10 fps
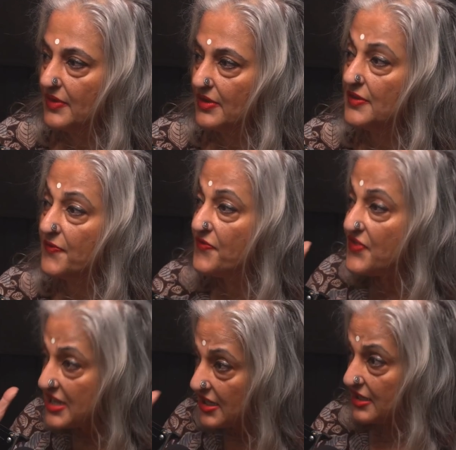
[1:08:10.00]
The
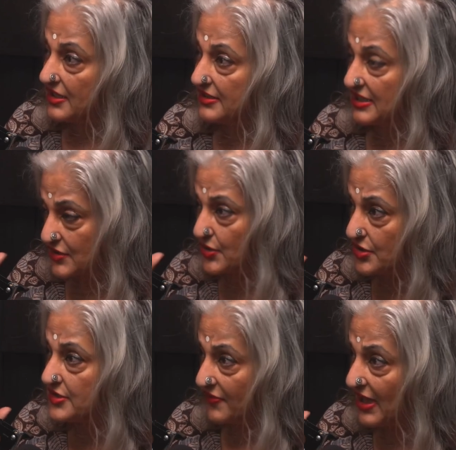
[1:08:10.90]
fear that's going to
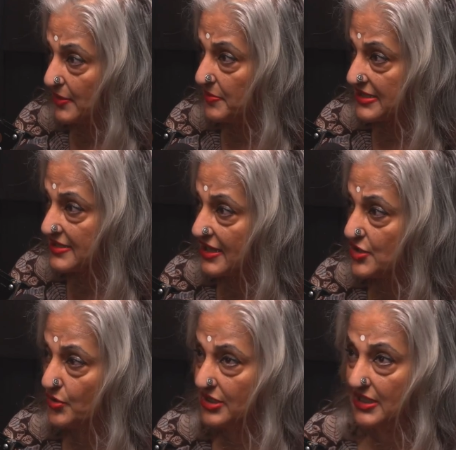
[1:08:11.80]
develop inside
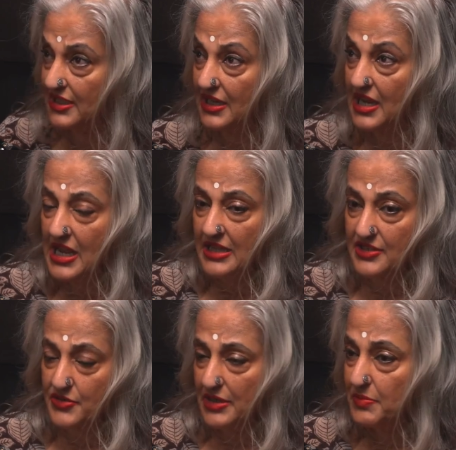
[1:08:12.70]
you, thinking this
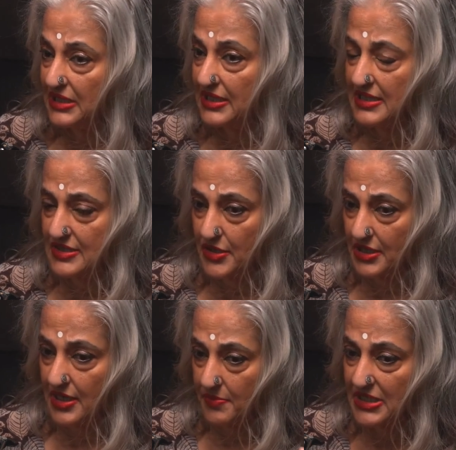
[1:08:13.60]
great big thing is going to
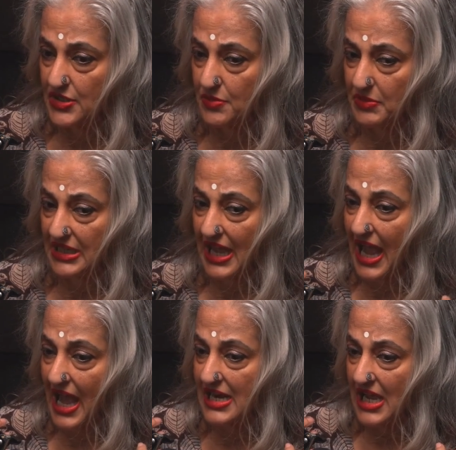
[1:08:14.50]
come into me
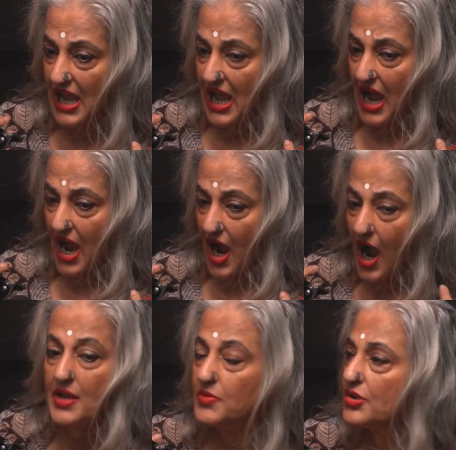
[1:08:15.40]
and
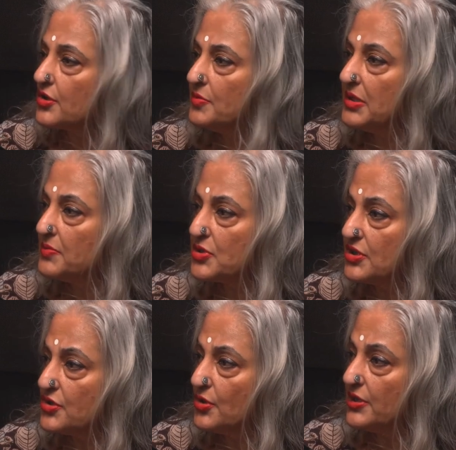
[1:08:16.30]
I'm not going to be able to
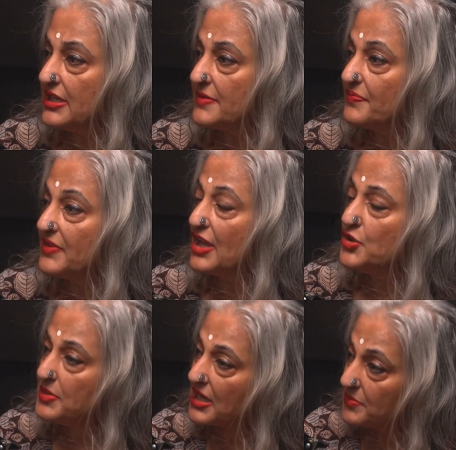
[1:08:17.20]
control it. And you
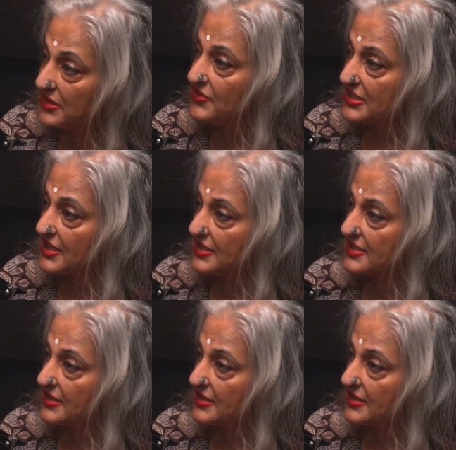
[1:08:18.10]
become even tighter.